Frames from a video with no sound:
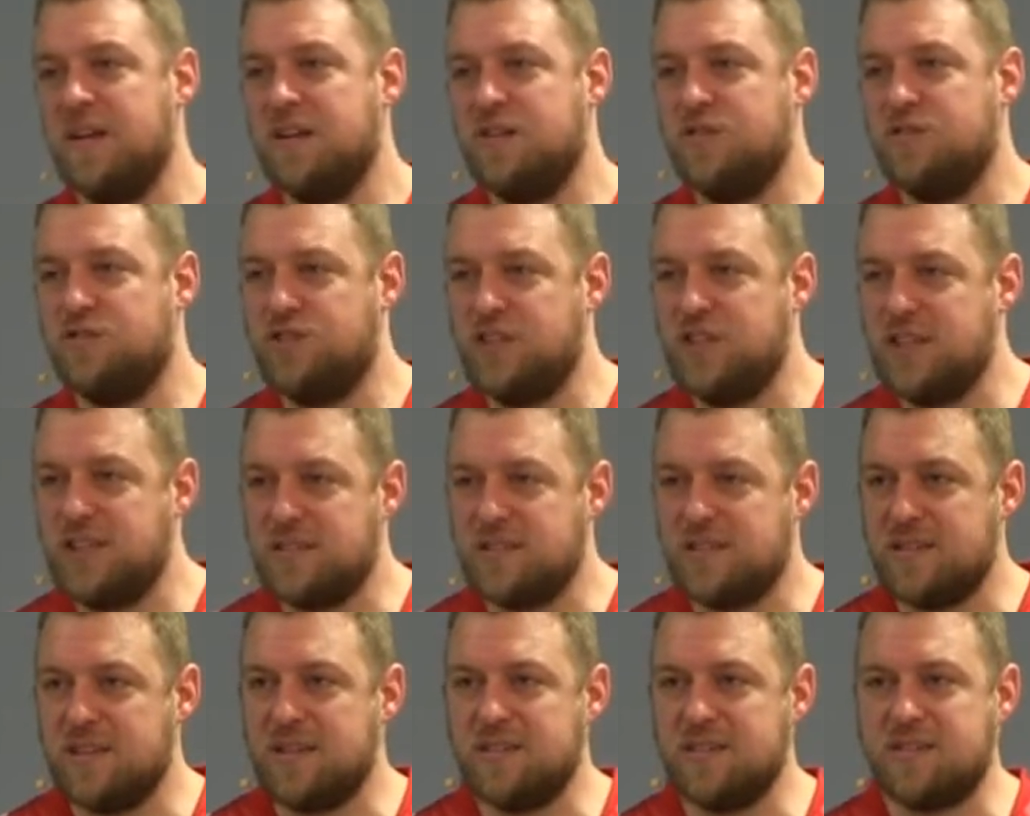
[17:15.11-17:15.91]

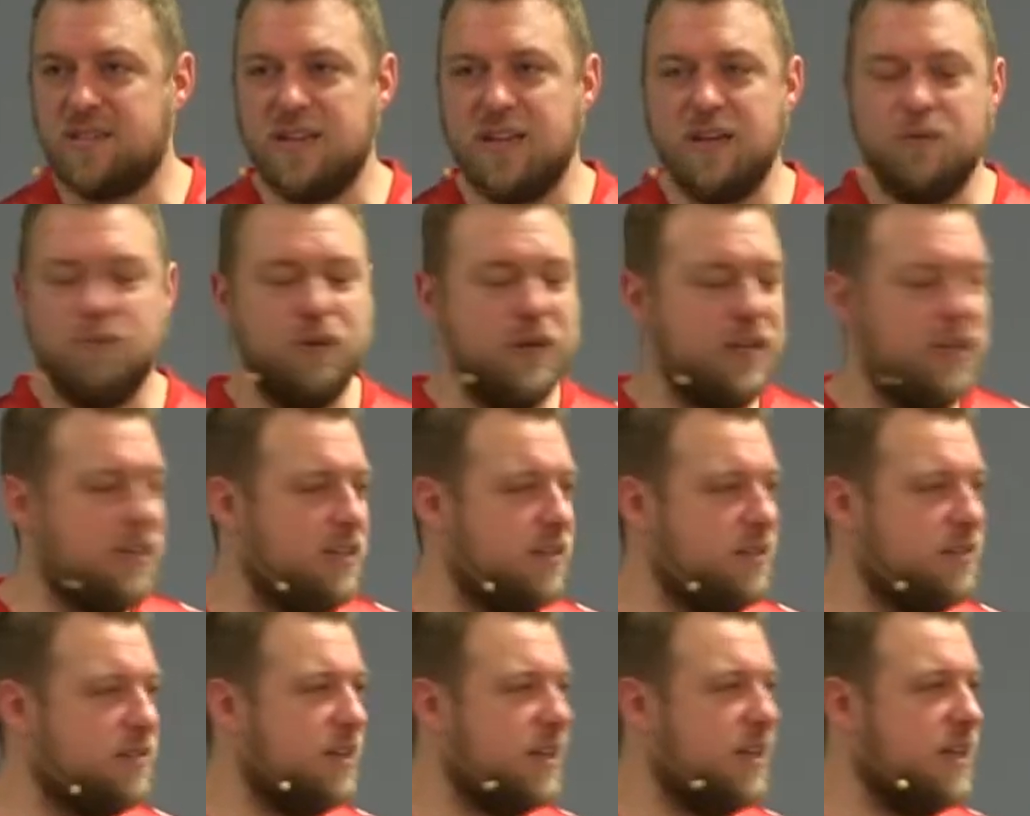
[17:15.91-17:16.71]
Jesus,
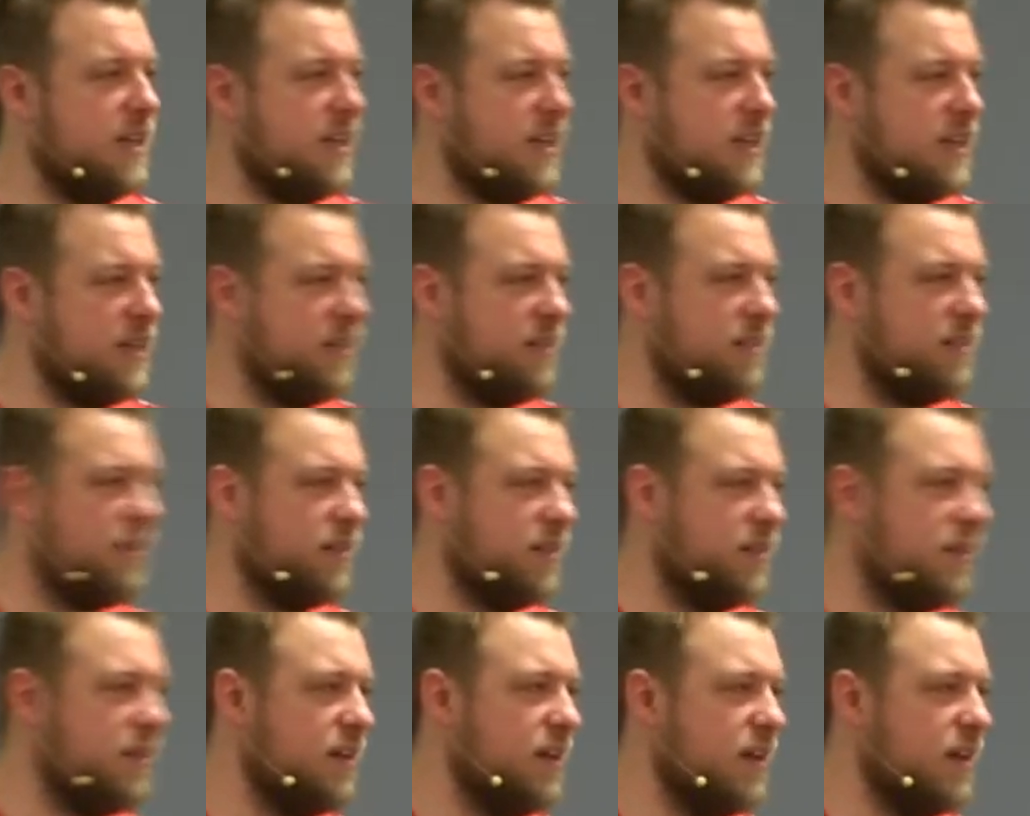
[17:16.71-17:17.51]

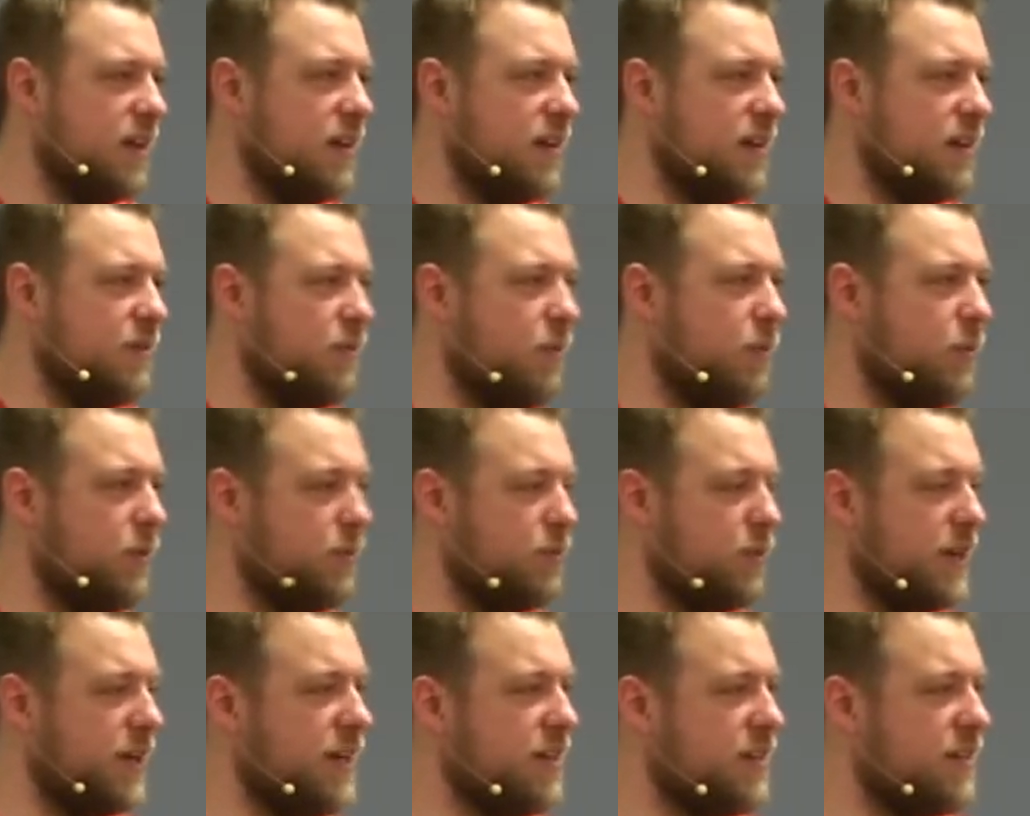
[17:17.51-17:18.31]
when we
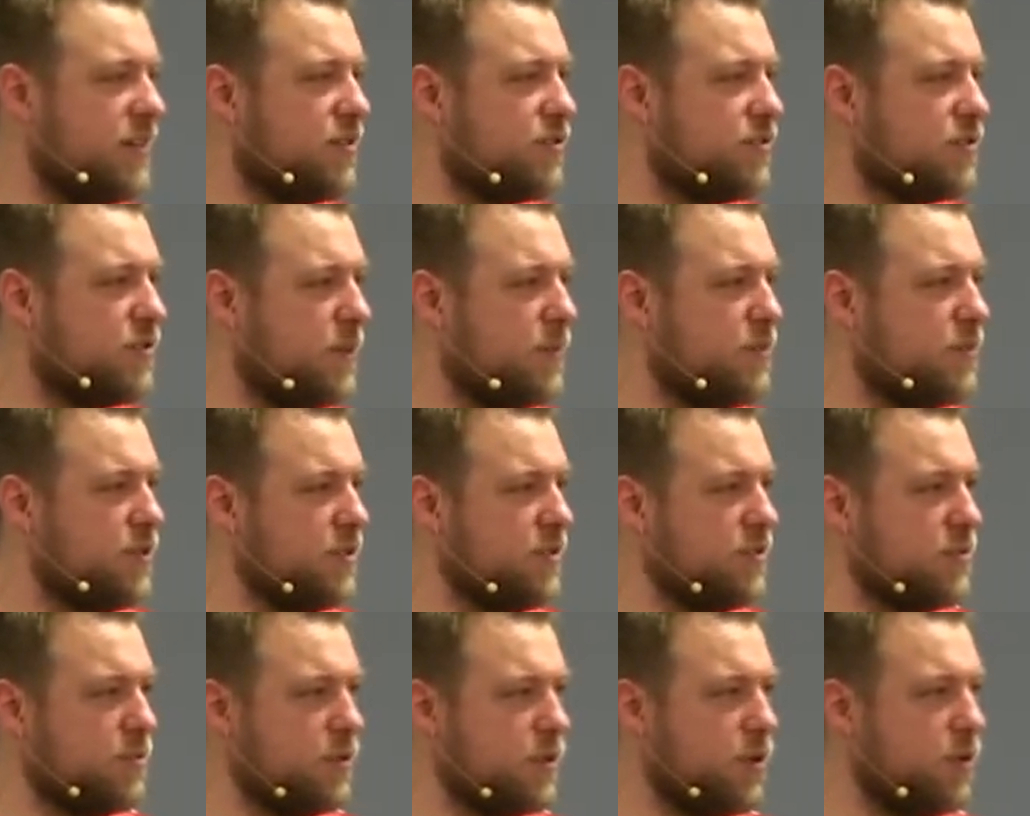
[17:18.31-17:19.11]
read in the scriptures,
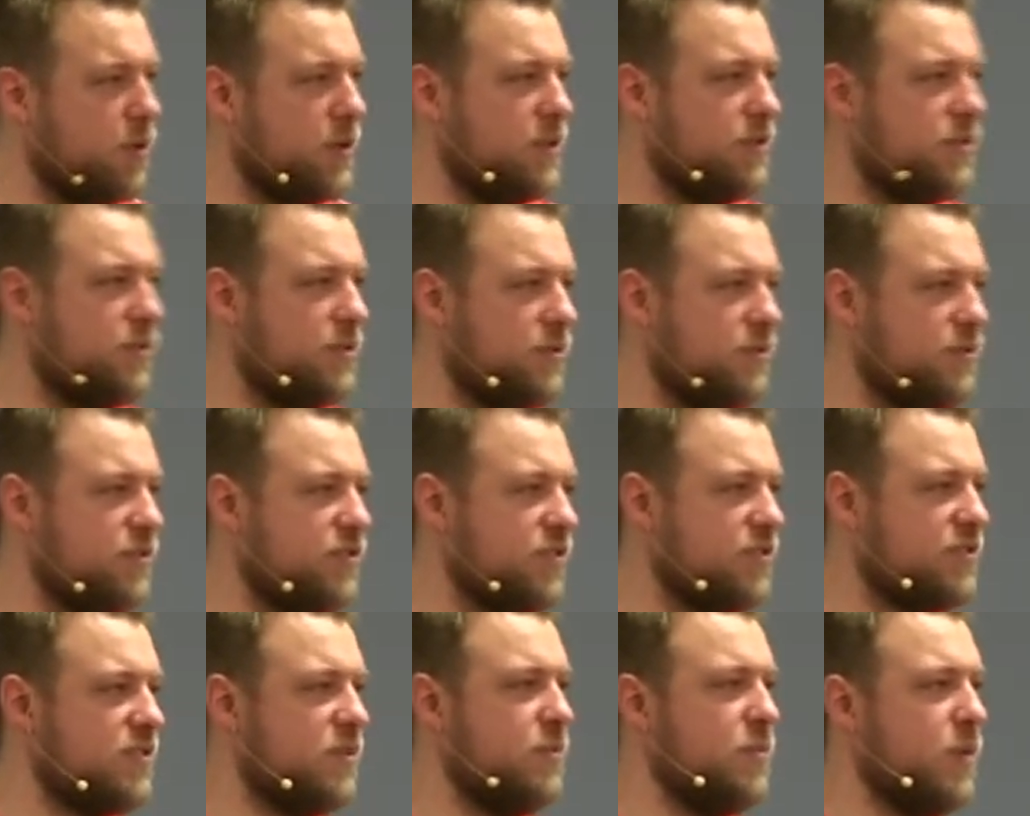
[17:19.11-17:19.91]
and we're going to in
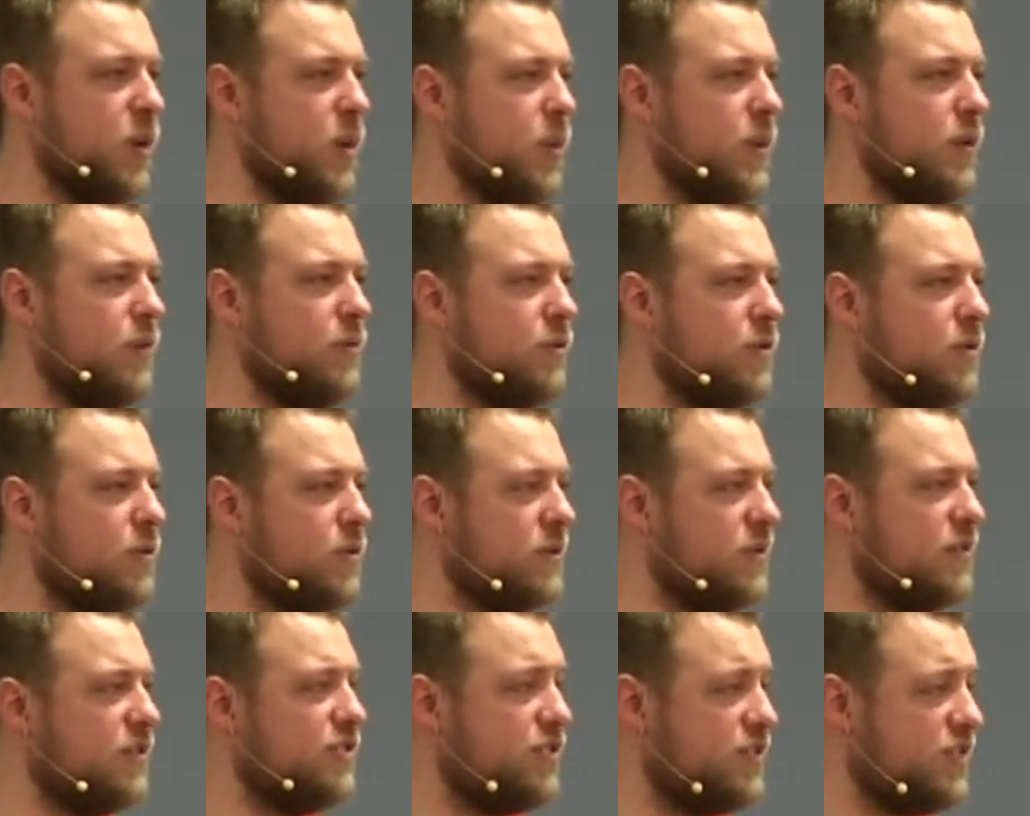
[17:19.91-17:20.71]
just a moment, we're
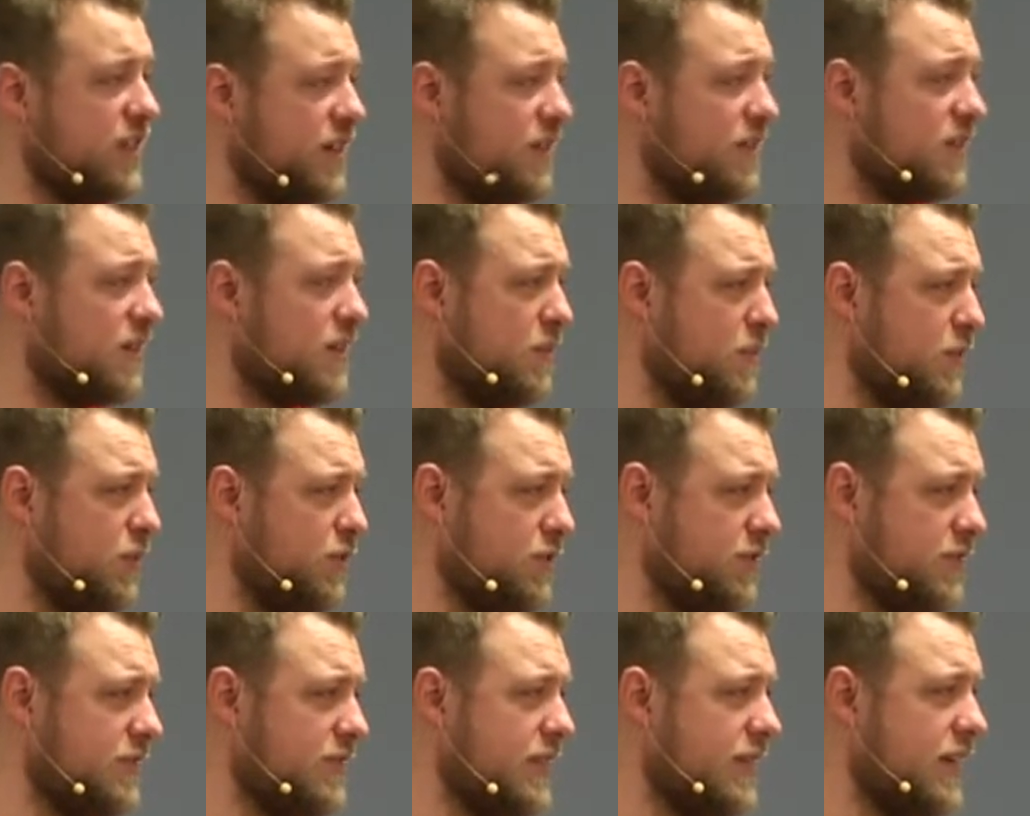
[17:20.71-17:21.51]
going to share in
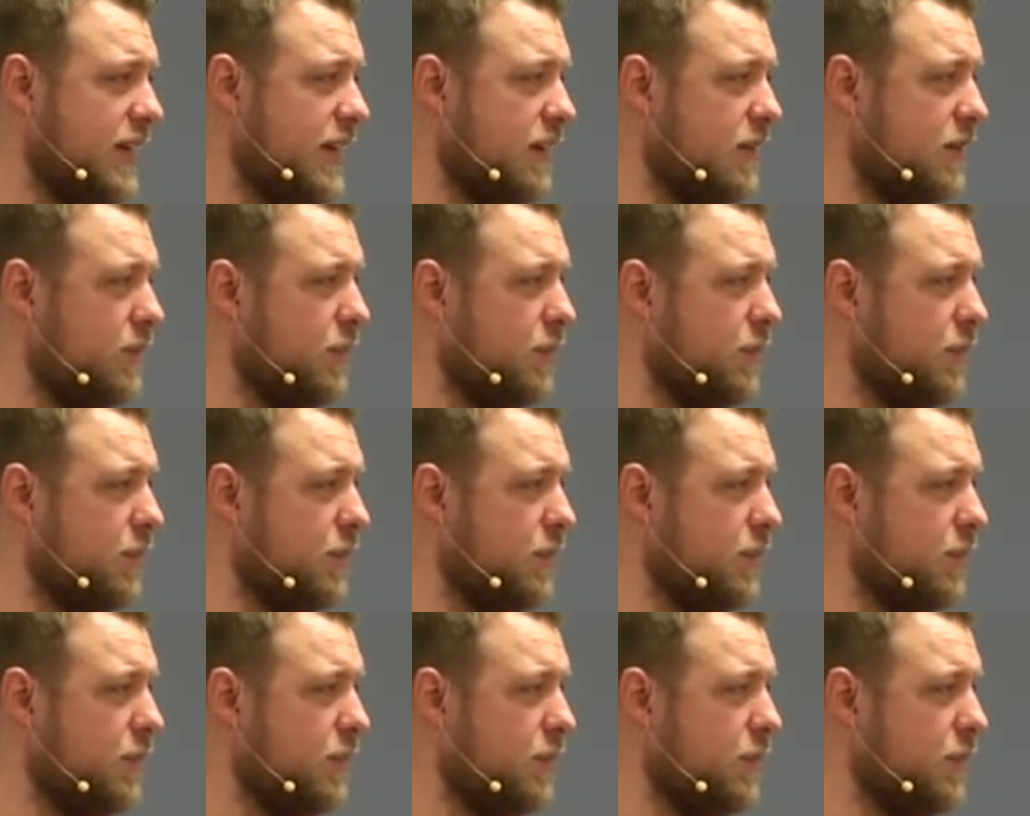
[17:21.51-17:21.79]
communion together.